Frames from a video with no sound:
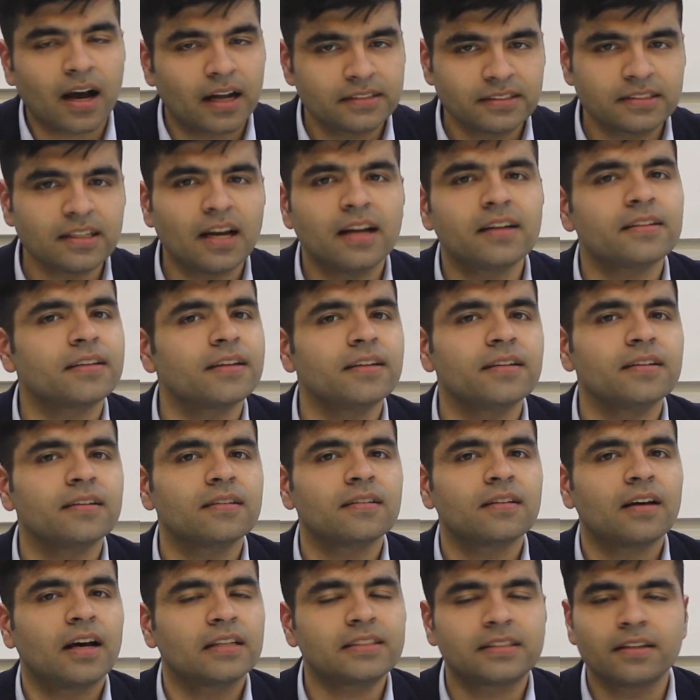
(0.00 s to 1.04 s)
a
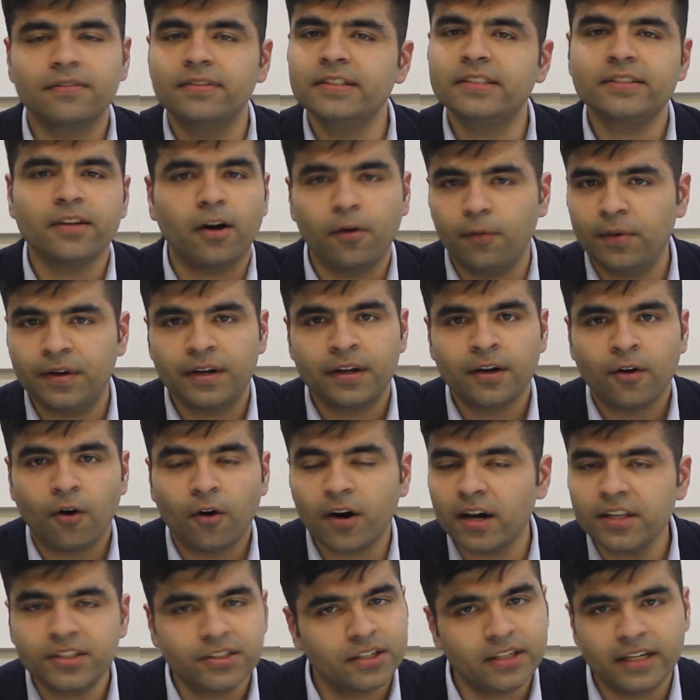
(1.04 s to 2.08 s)
consultant, a civil
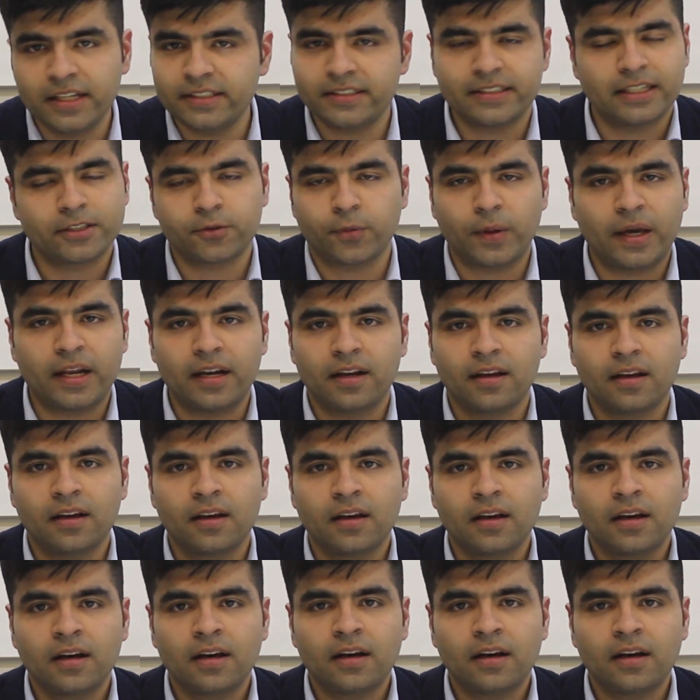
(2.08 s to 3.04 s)
servant, or a journalist as well.